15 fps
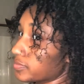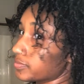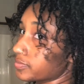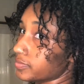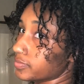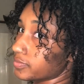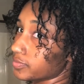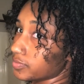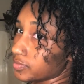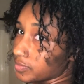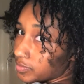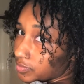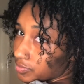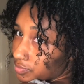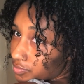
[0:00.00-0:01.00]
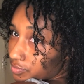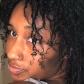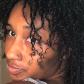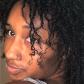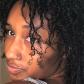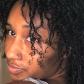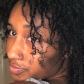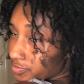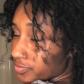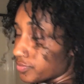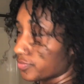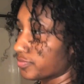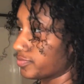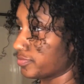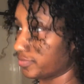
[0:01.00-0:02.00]
All right, we'll see you later.
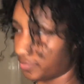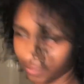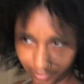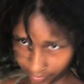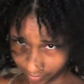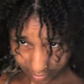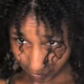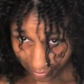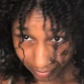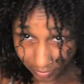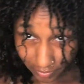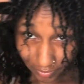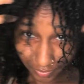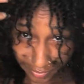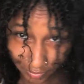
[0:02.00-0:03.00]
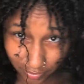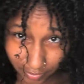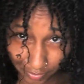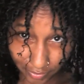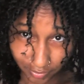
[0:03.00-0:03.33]
All right, love you too.